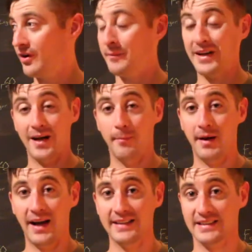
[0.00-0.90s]
I'm kind of
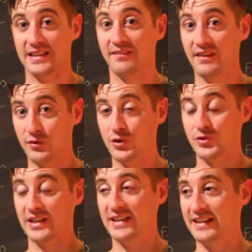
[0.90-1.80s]
biased because I've never
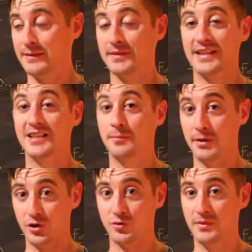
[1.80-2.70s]
used anything besides
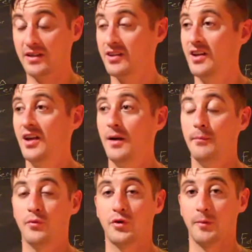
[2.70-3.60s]
Beersmith,
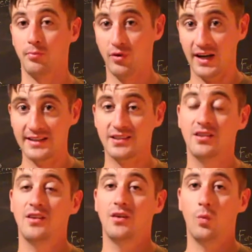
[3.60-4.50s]
but for the
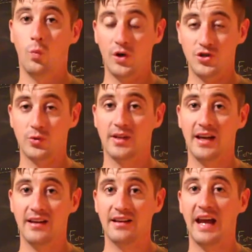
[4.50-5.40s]
price, what you
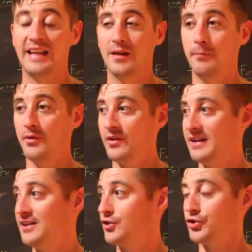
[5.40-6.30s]
get, and the
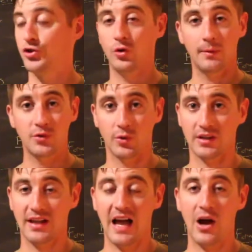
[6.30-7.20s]
ability to shoot up to a
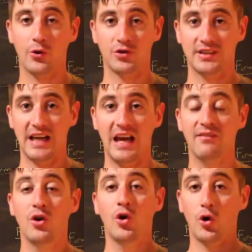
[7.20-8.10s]
cloud or
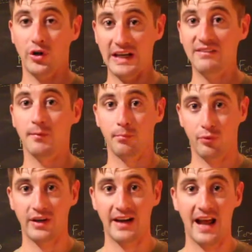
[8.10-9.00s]
save or even
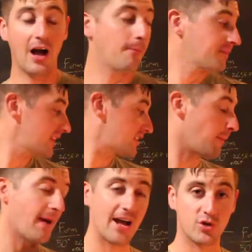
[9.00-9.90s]
print it out to
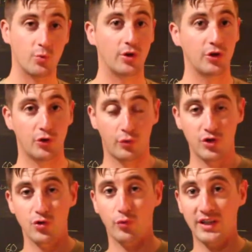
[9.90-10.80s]
match one of your
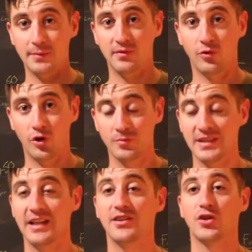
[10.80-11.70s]
original recipe forms
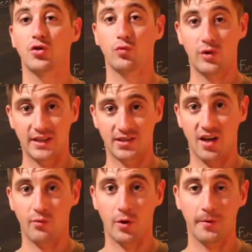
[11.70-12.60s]
is a great
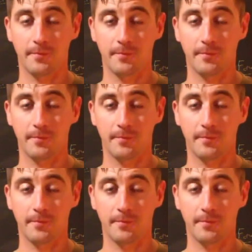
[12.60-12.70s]
software.